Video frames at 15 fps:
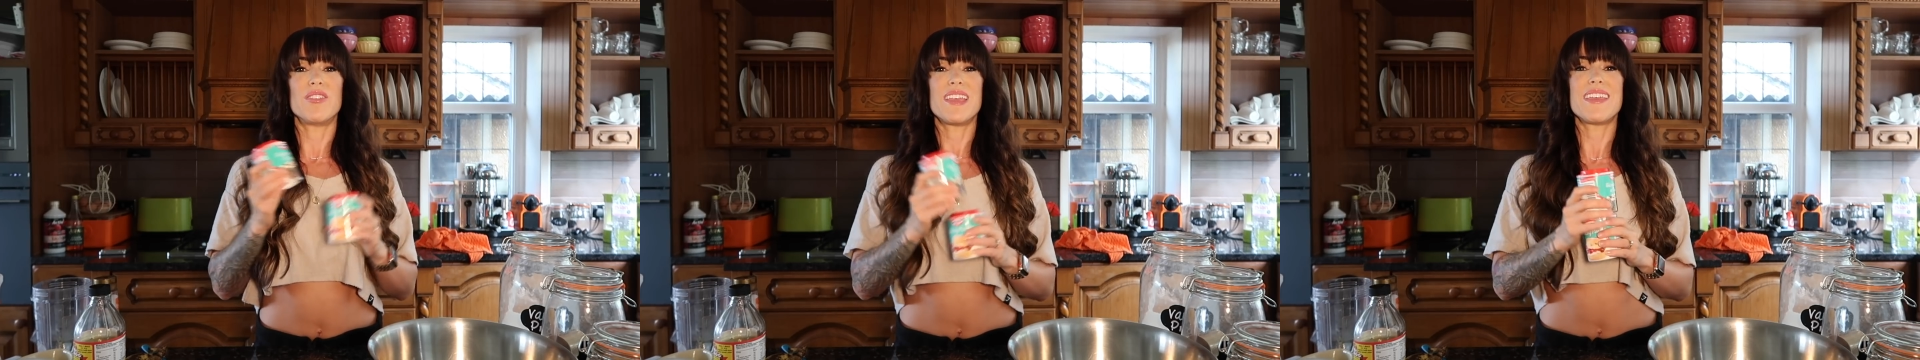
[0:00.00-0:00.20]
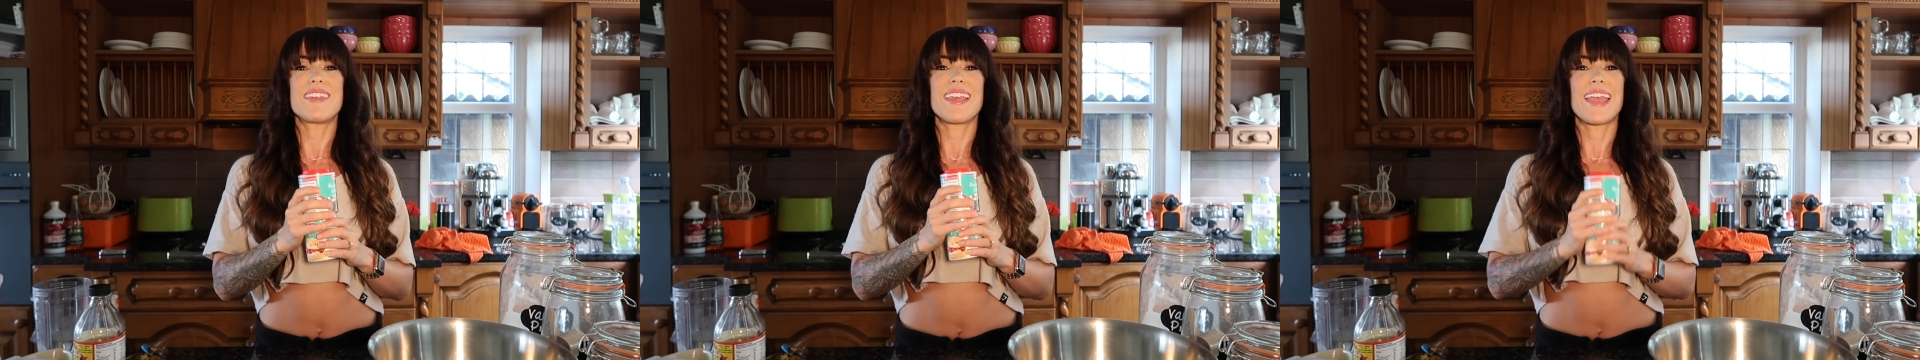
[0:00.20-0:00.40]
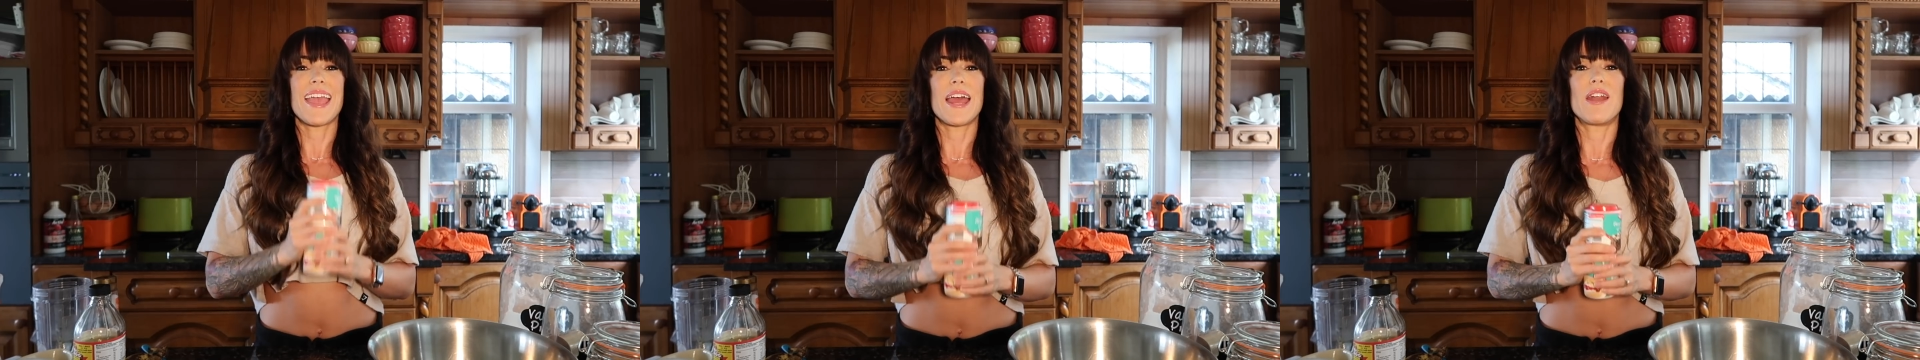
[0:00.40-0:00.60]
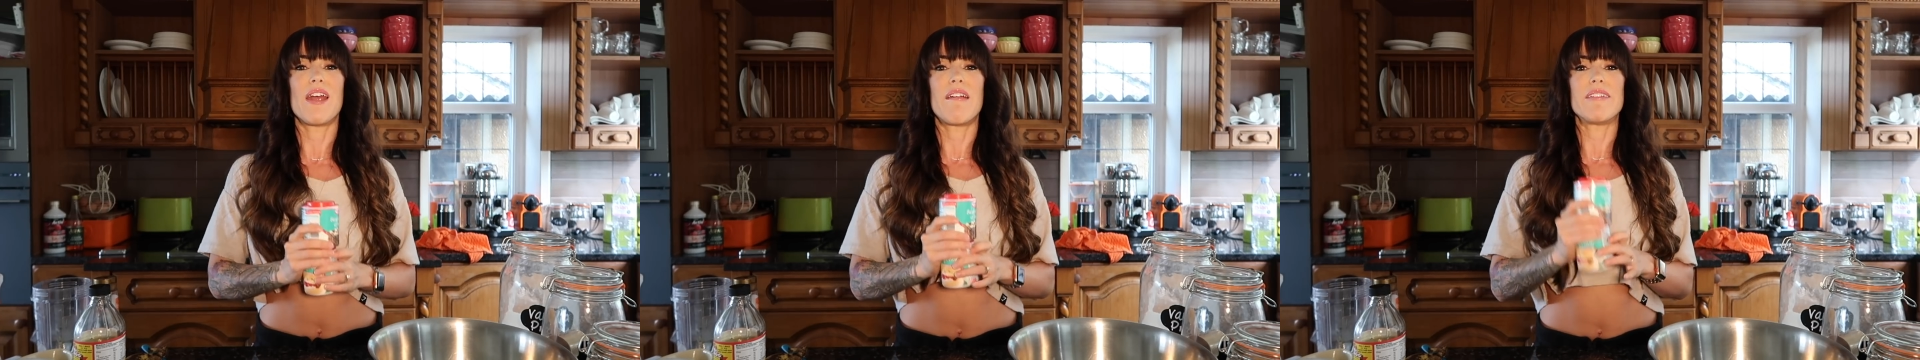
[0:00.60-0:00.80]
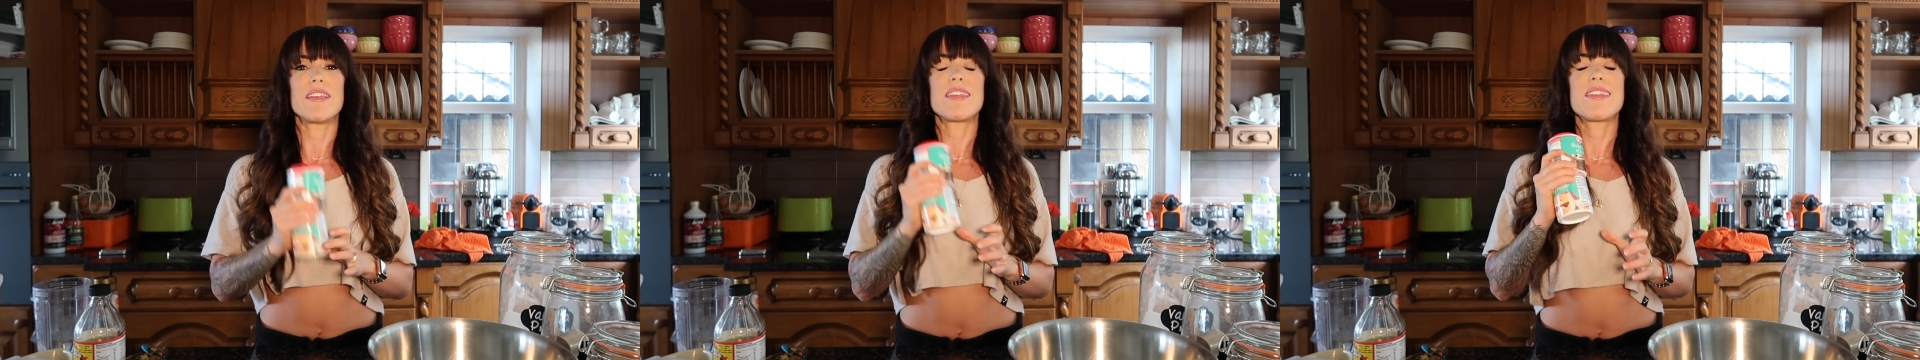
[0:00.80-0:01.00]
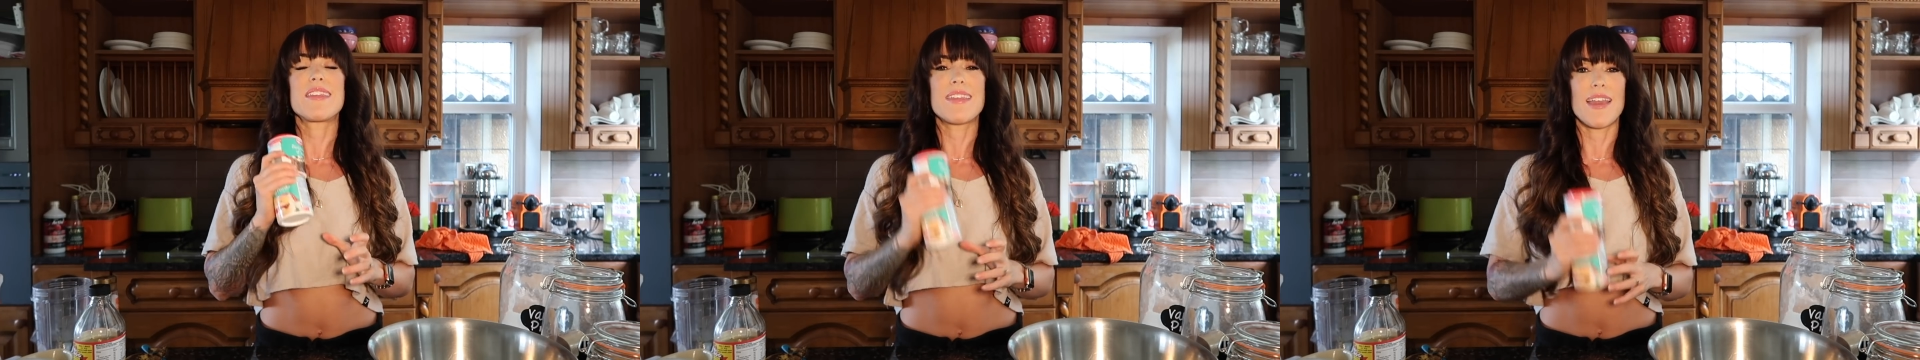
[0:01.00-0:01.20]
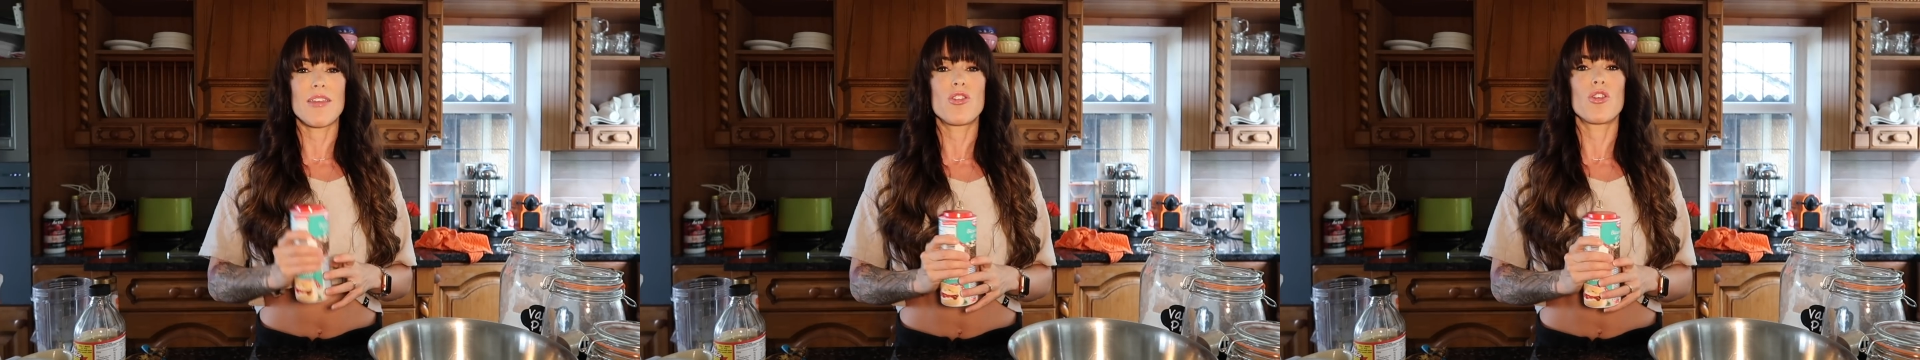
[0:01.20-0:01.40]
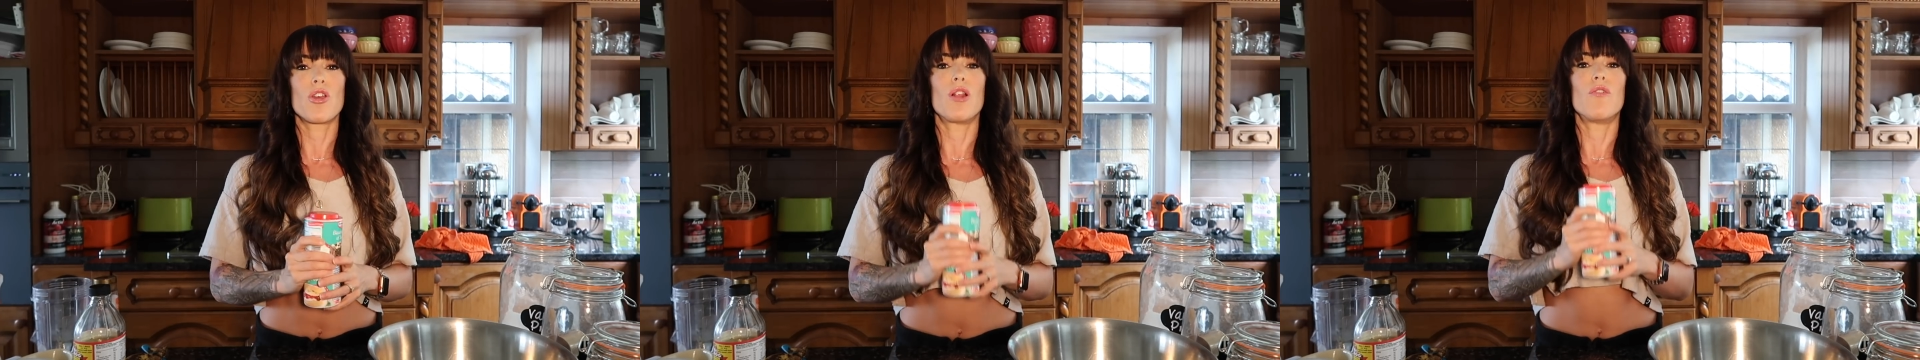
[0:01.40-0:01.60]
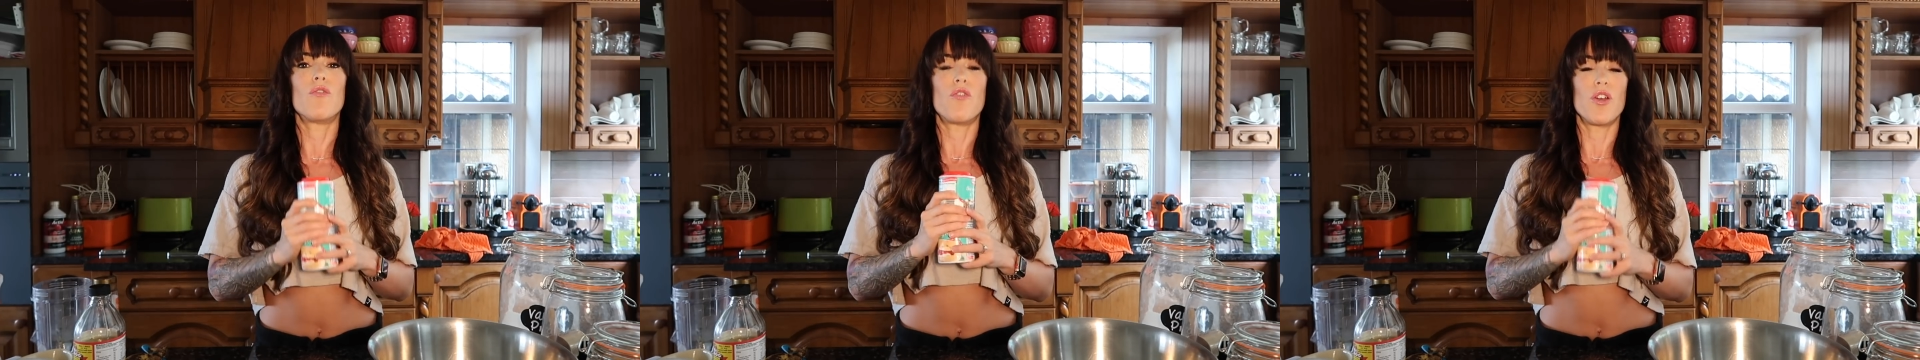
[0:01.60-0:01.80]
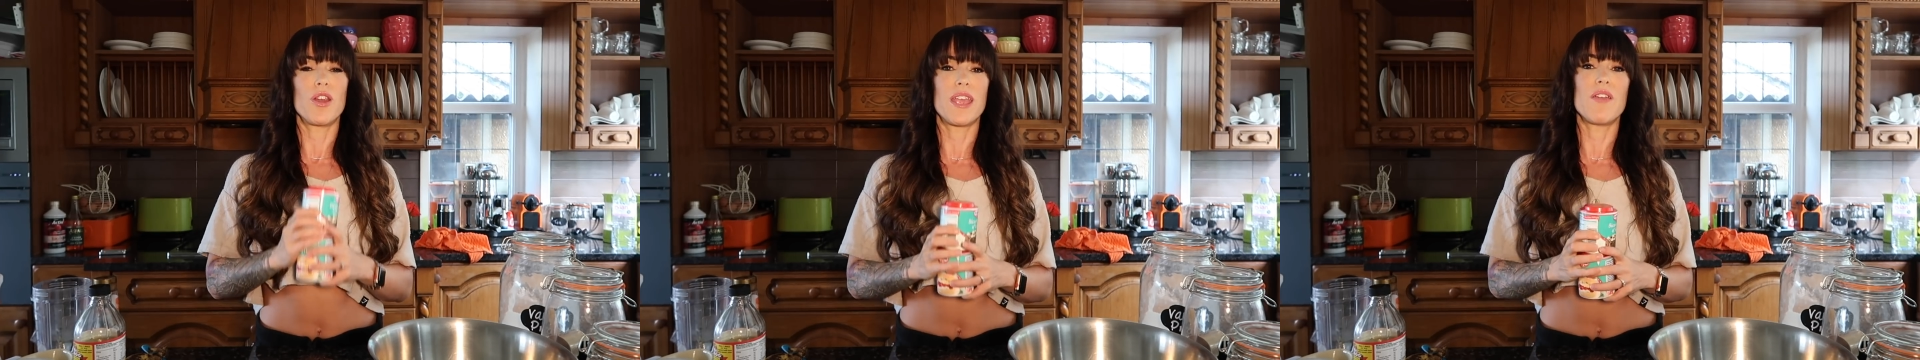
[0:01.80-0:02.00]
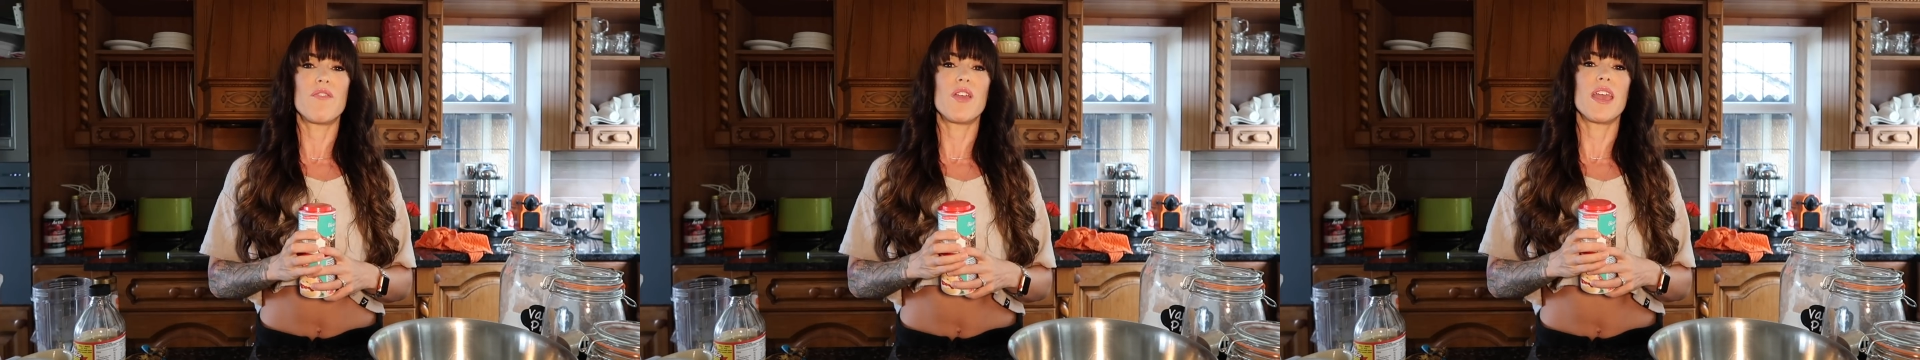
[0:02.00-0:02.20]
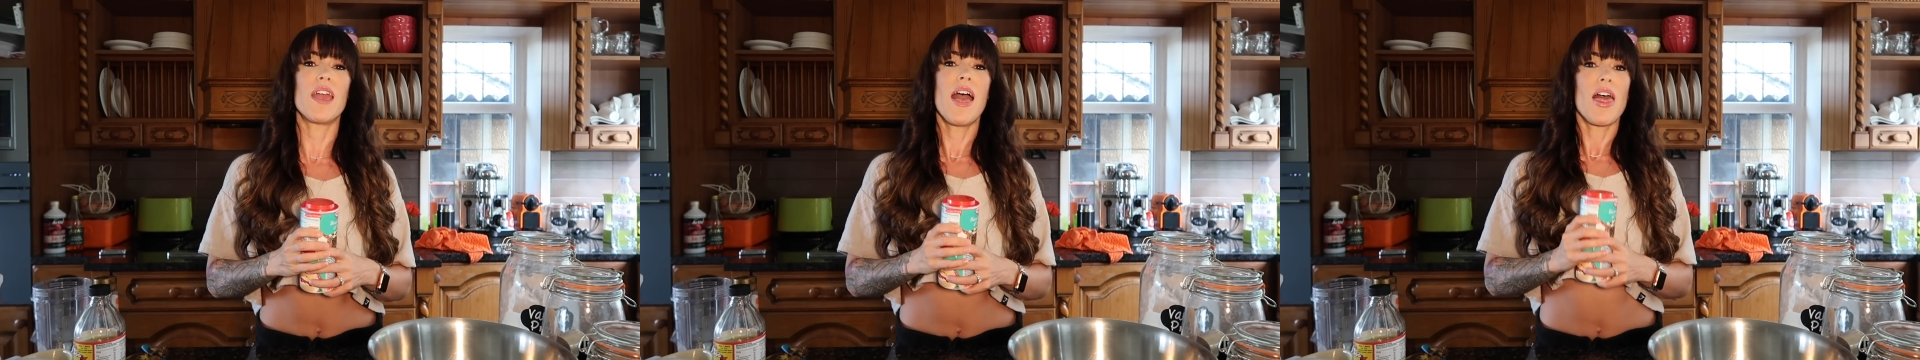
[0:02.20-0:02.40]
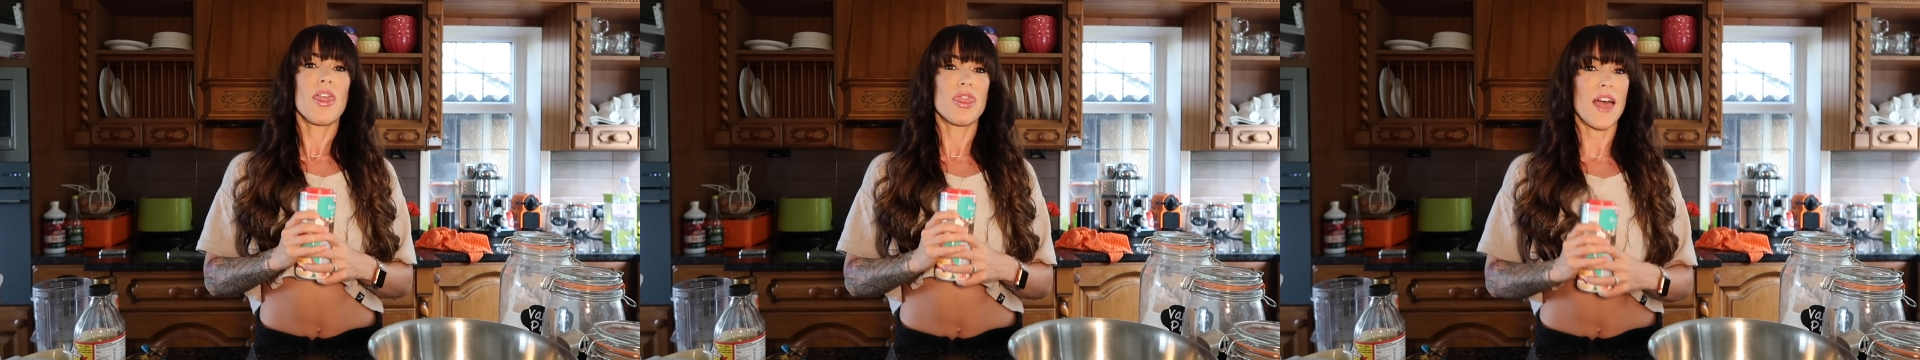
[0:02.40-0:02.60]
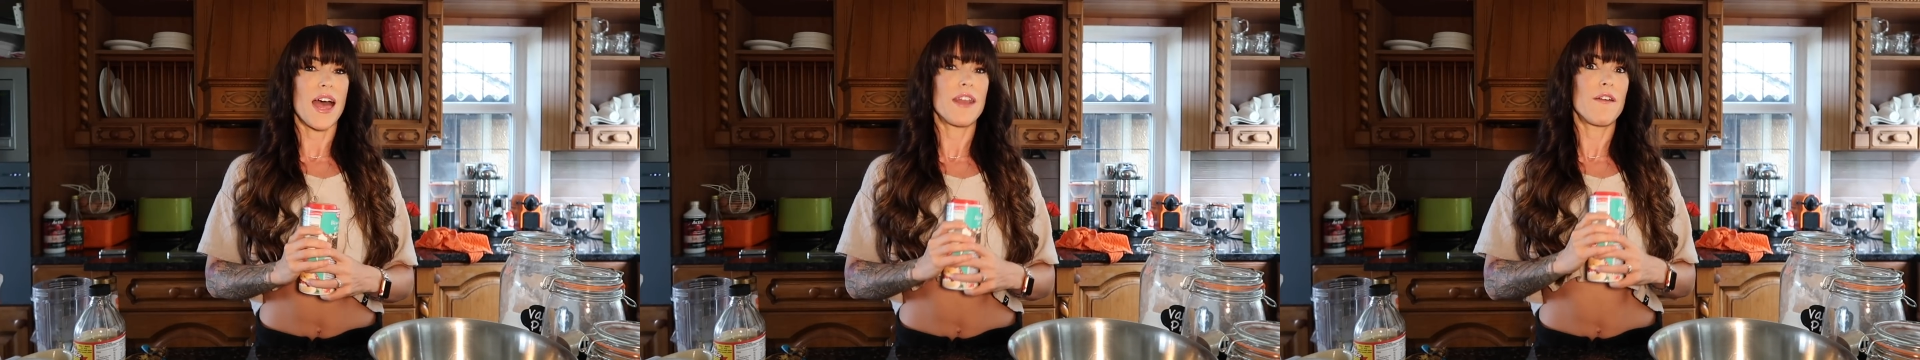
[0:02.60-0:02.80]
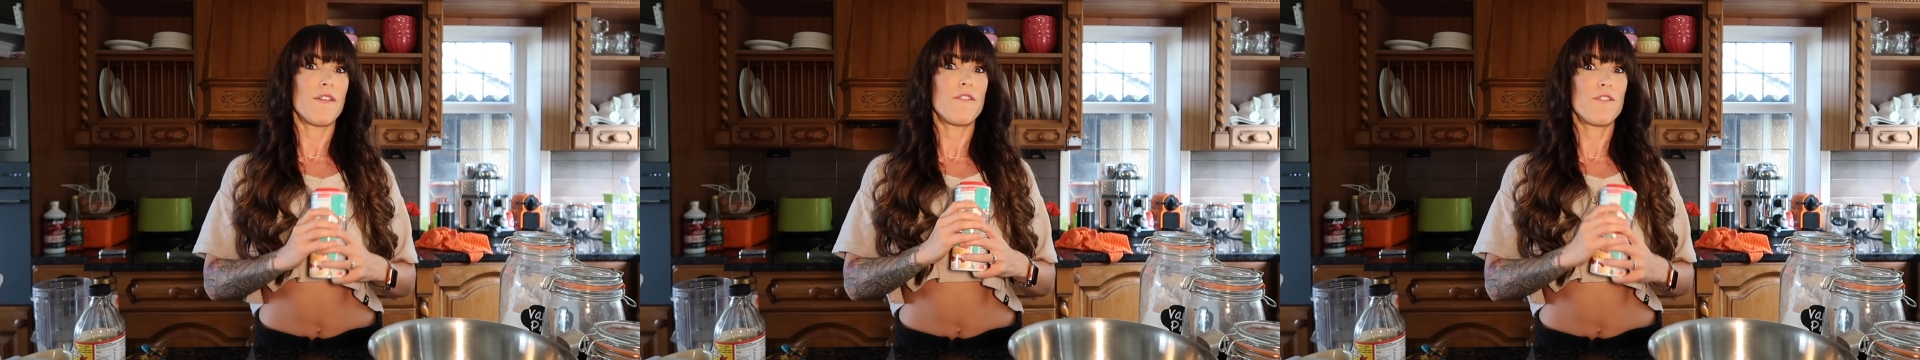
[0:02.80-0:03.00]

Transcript: These again are essential for giving that